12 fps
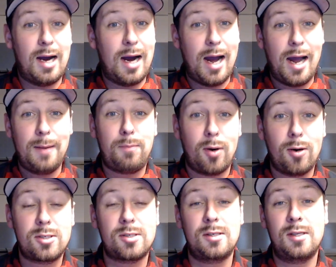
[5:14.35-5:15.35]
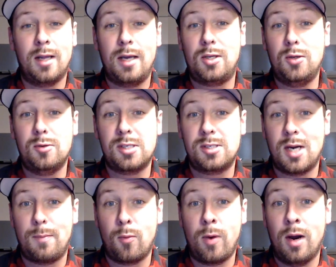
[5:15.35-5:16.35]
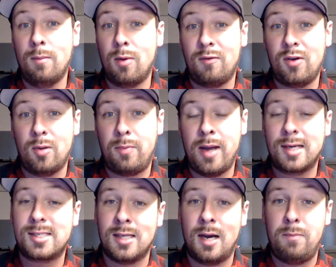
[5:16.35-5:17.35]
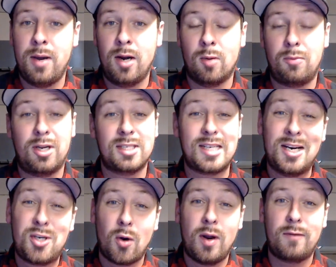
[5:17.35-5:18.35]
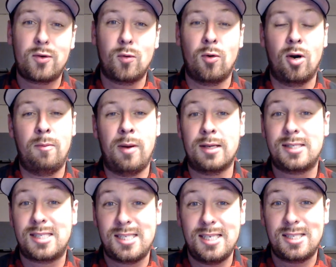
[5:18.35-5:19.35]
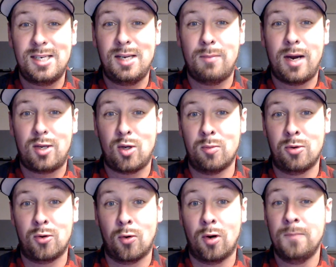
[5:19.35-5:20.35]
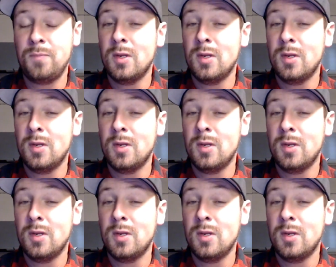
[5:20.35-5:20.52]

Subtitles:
I personally like using Tupperware and Bovita packs a lot better because I don't have to worry about seasoning my humidor